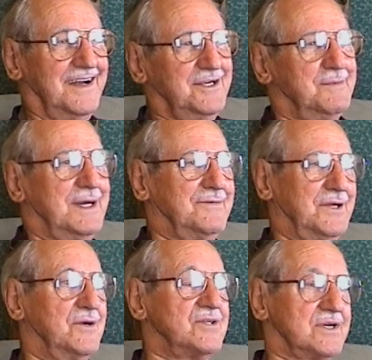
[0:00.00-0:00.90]
and you may have
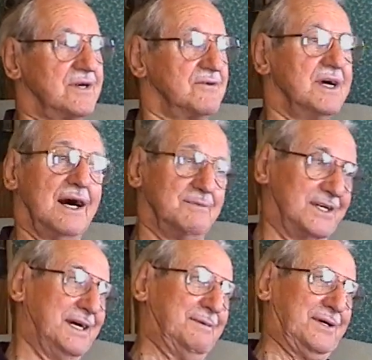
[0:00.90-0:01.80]
noticed already, I'm a
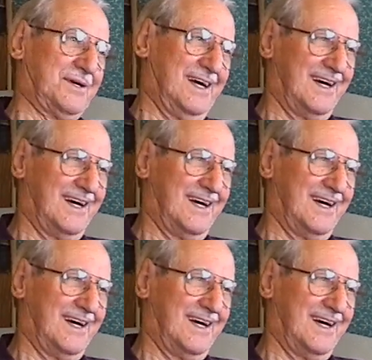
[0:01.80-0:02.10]
Democrat.